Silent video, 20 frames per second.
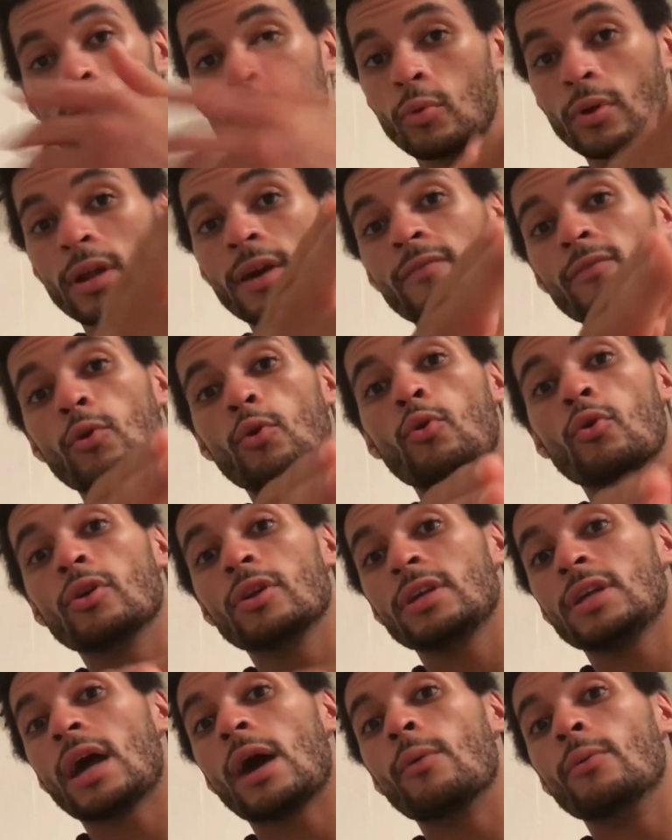whatever
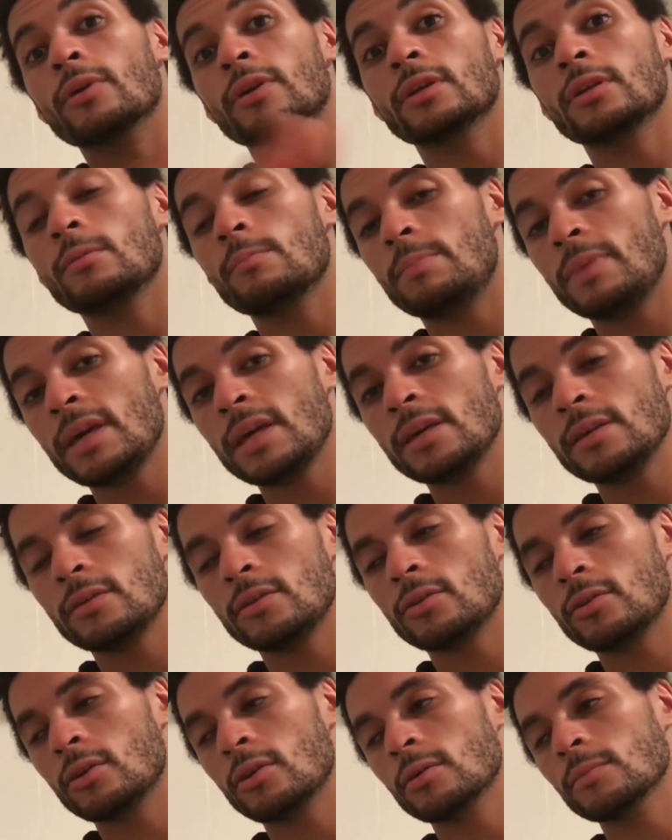order y'all want to debate,
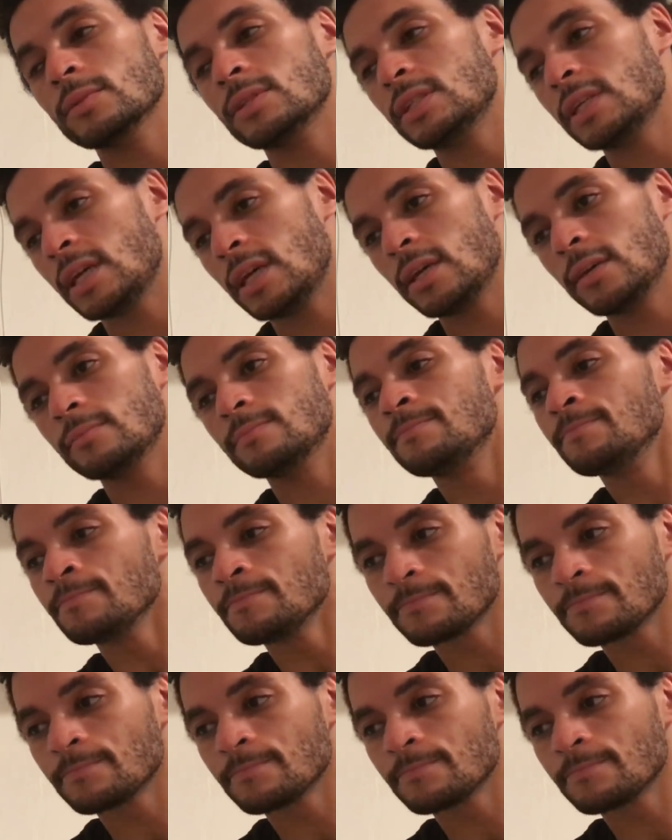you know what I'm saying?